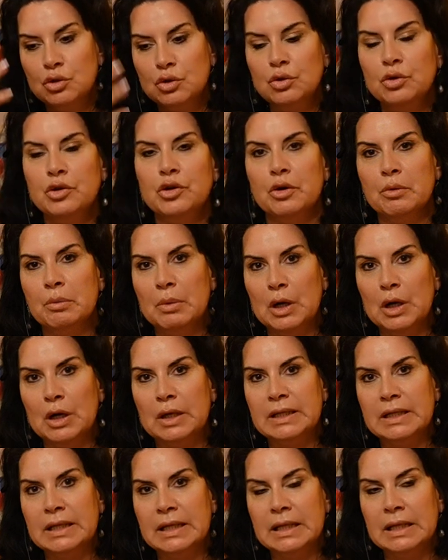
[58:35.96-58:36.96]
to your
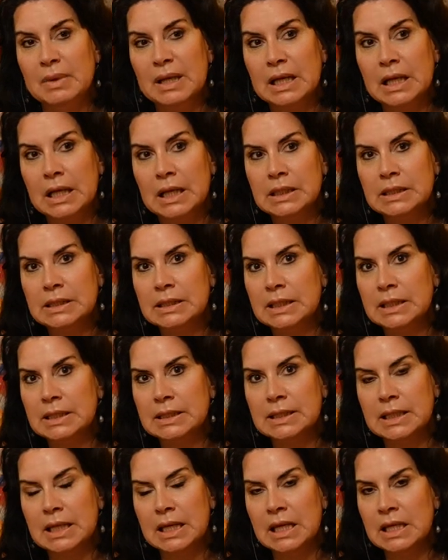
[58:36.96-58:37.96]
body because
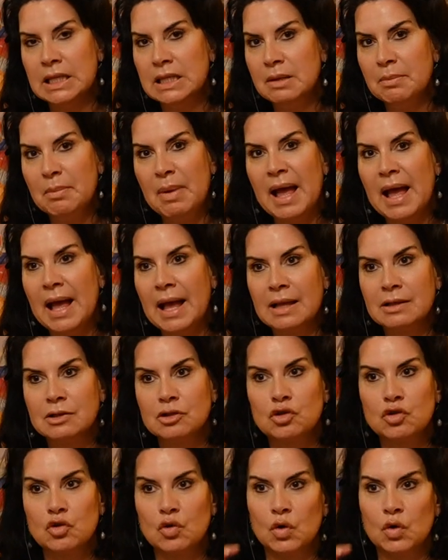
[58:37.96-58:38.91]
it's in the past